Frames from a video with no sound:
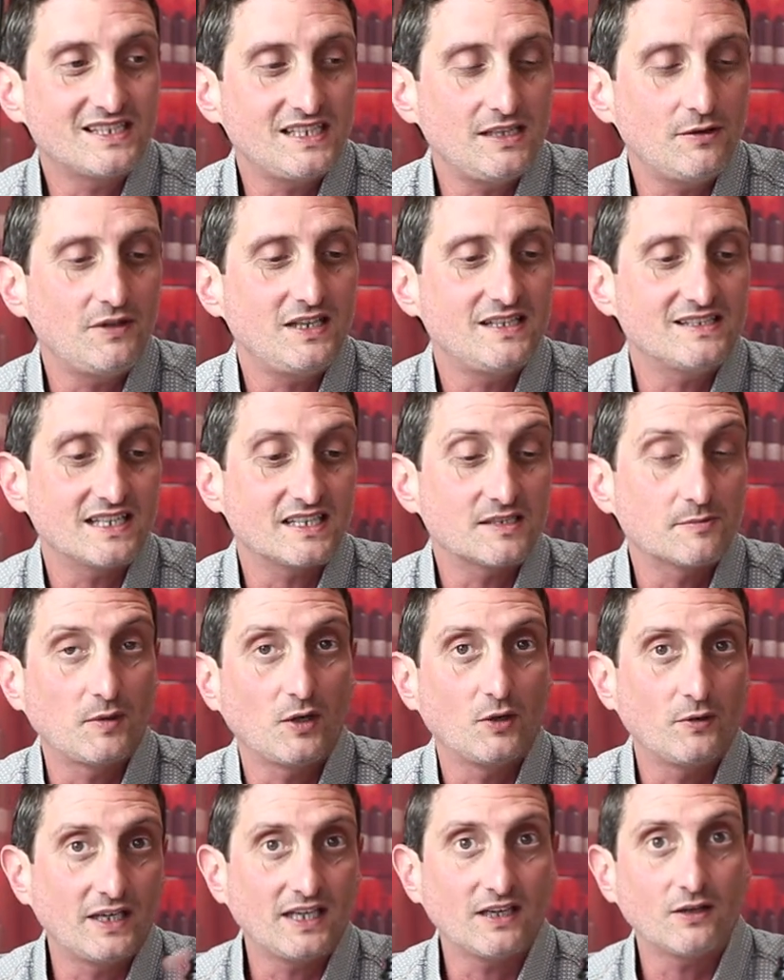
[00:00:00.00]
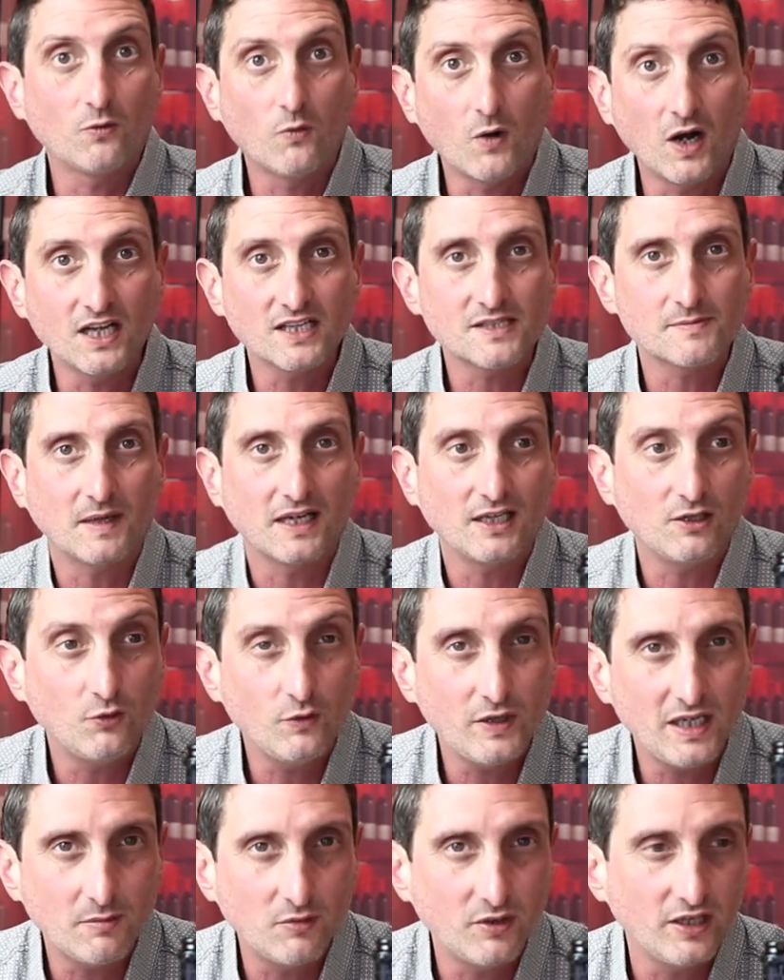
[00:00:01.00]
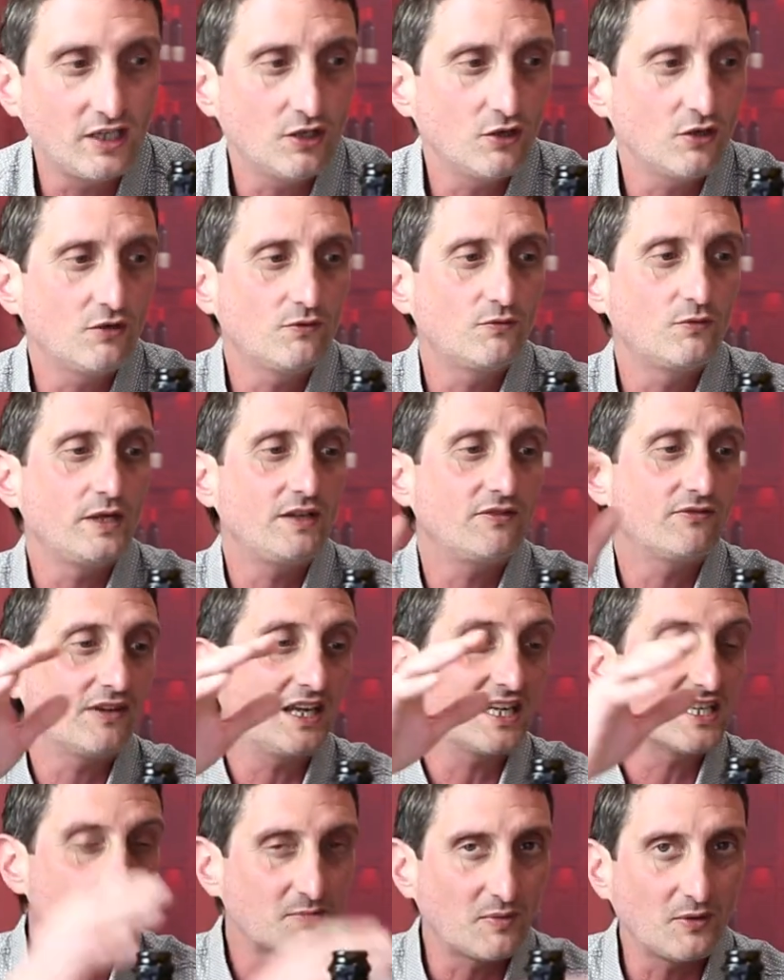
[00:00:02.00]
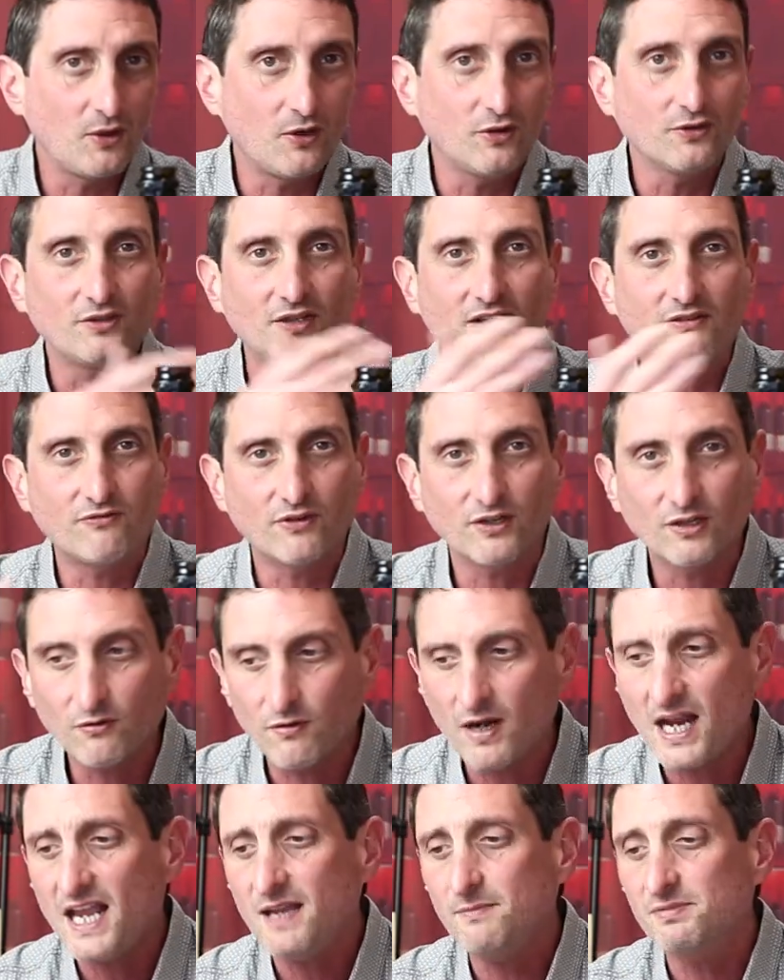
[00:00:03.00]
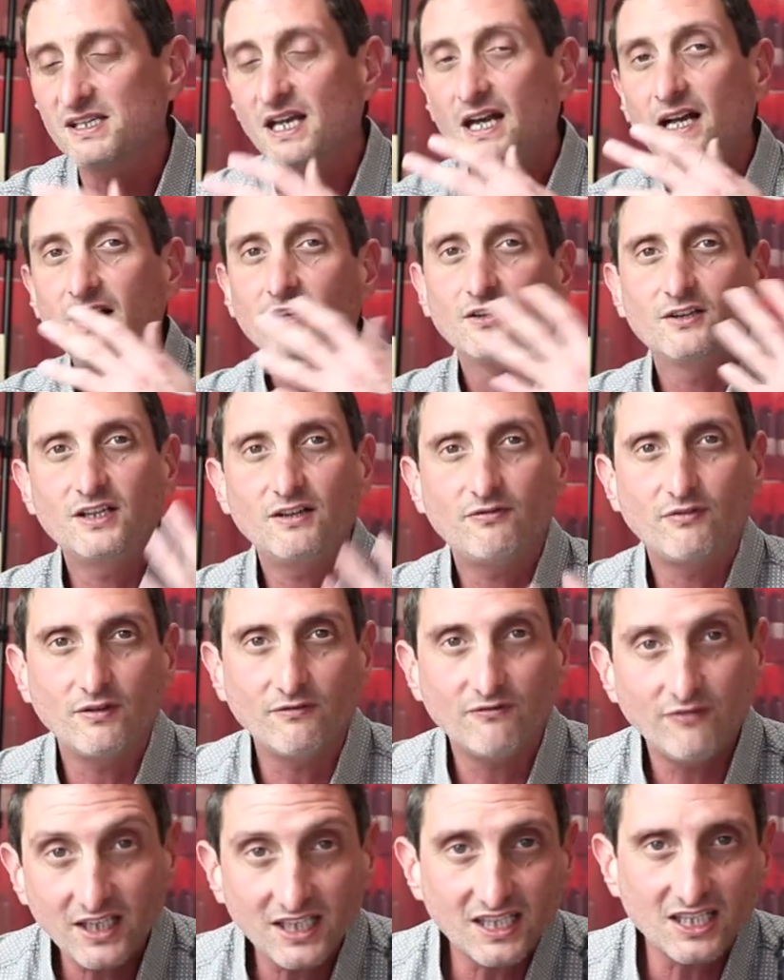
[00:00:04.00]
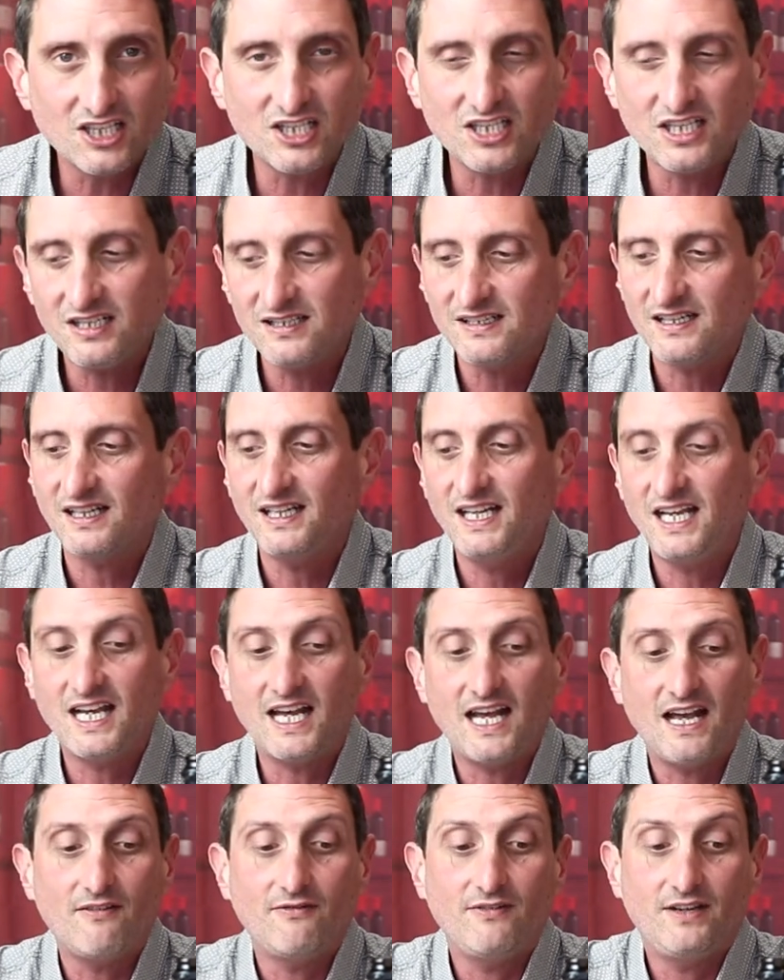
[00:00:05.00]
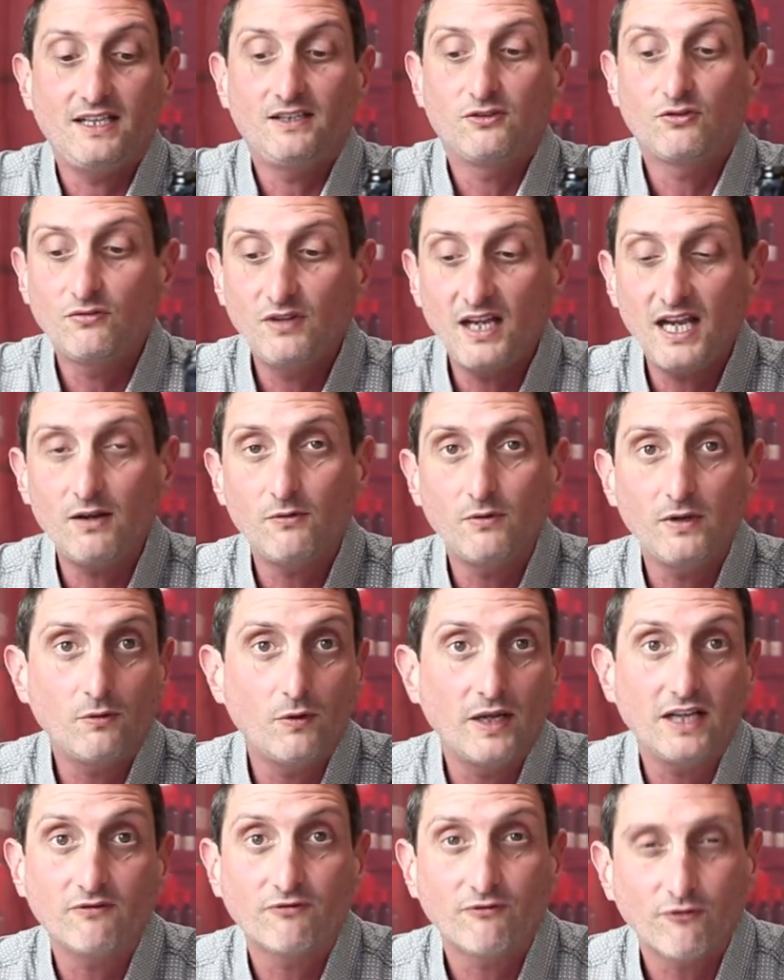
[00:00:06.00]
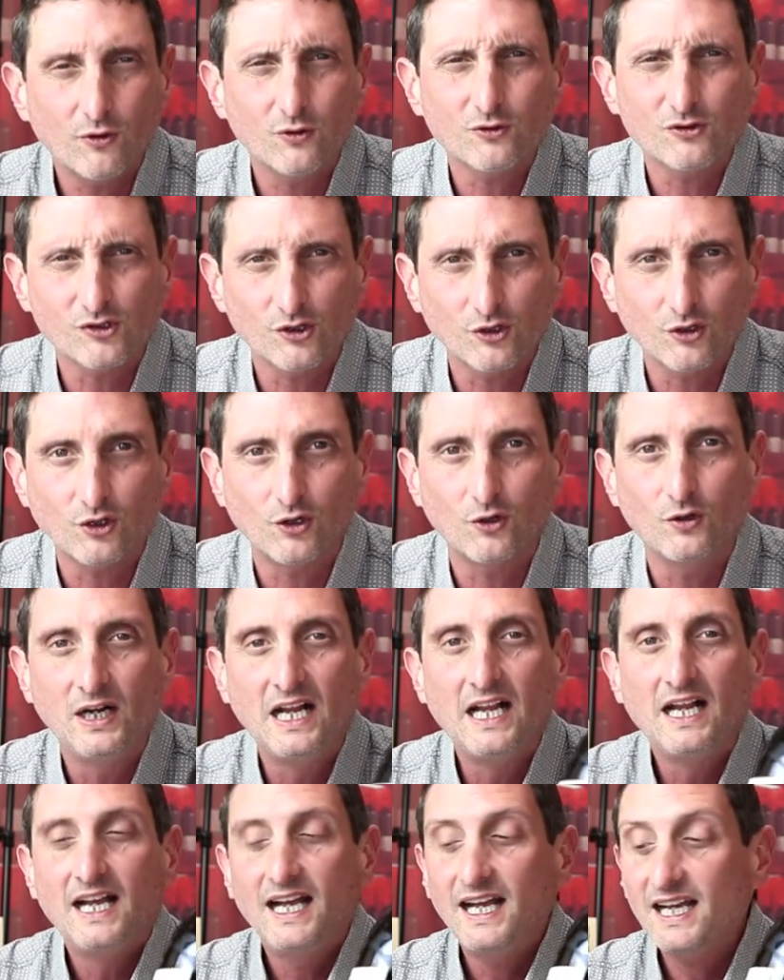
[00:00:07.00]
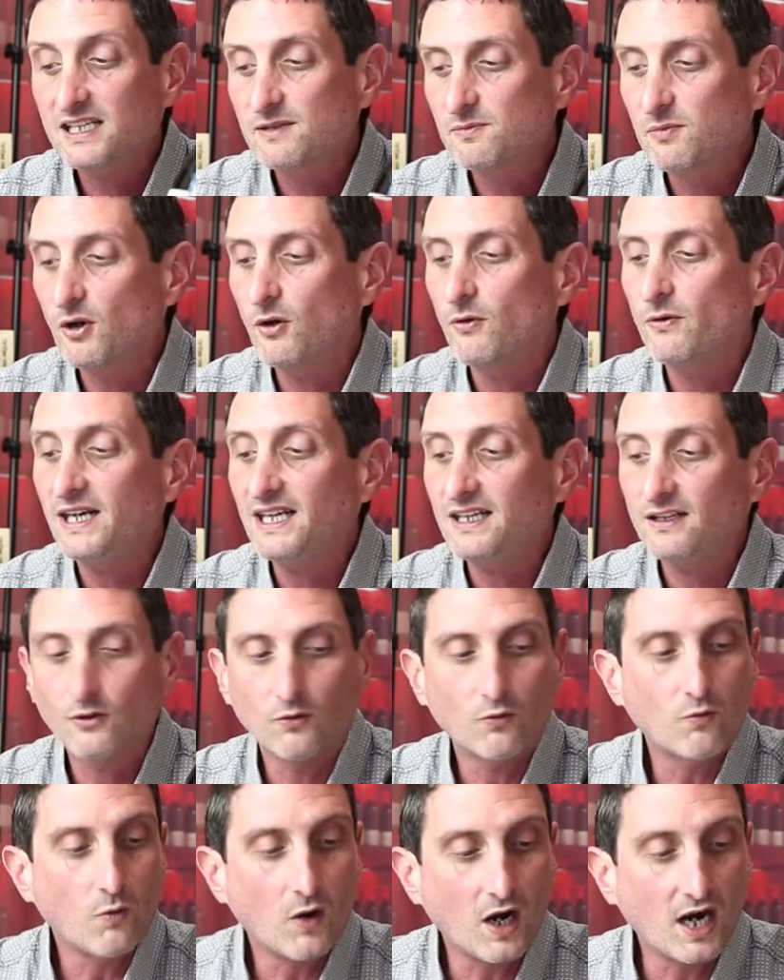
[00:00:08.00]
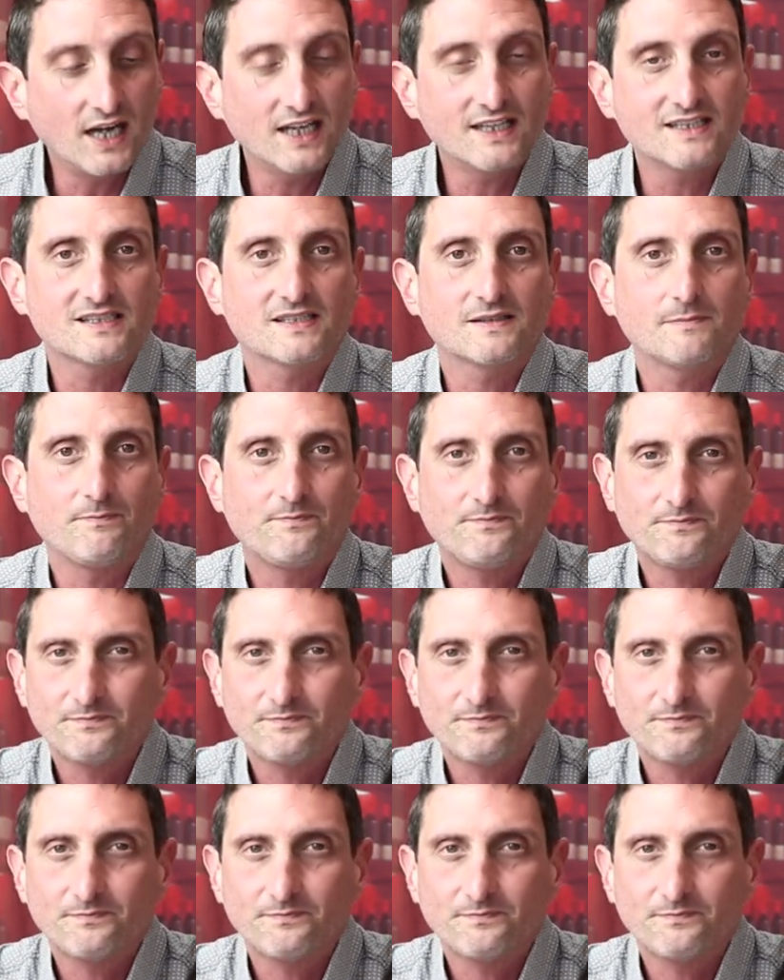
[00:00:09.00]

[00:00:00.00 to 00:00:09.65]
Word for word: series exploring the wines by Louis Bouillot, we've explored the different grapes, the different vintages that they have, and today we went full circle exploring the wines